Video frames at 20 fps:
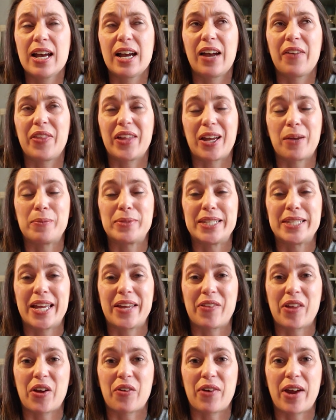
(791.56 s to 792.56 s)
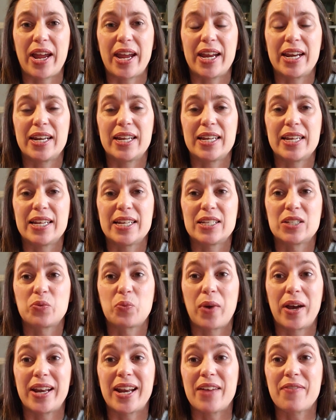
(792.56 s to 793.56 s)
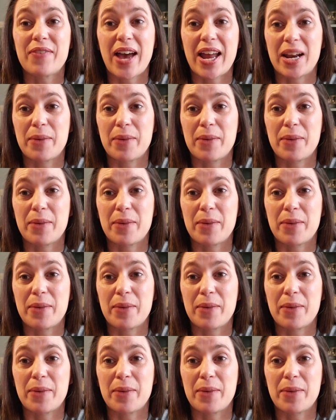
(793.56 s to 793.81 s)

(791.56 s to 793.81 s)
I think I'm saying that right, is one I've had